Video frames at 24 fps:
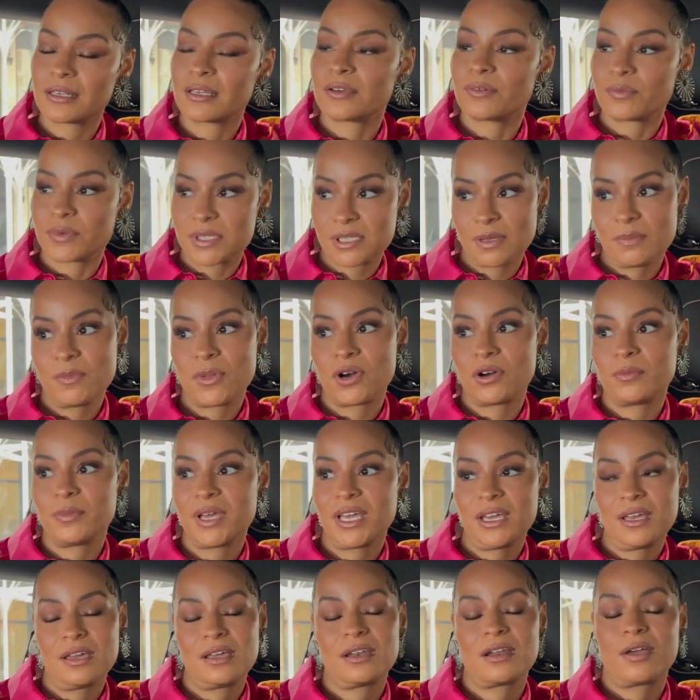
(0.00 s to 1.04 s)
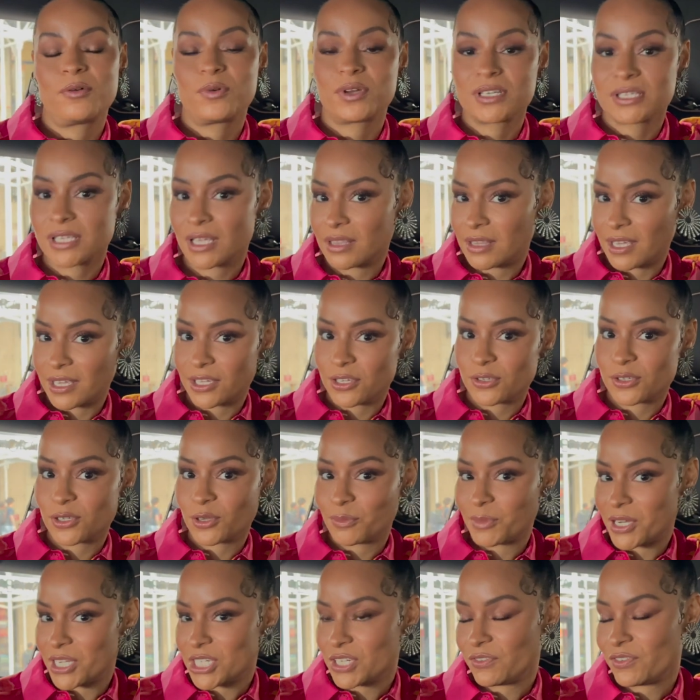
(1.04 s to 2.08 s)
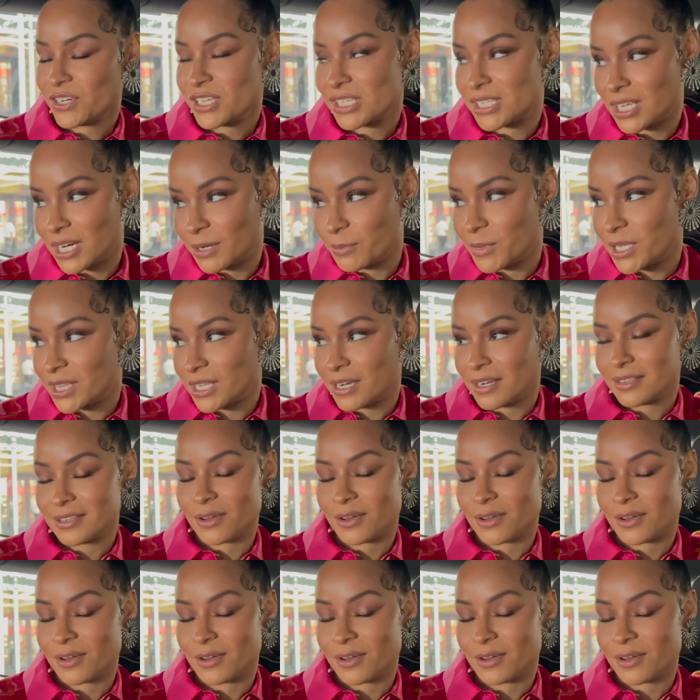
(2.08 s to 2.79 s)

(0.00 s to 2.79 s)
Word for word: It was a moment, and I want to say thank you so much for sitting me there.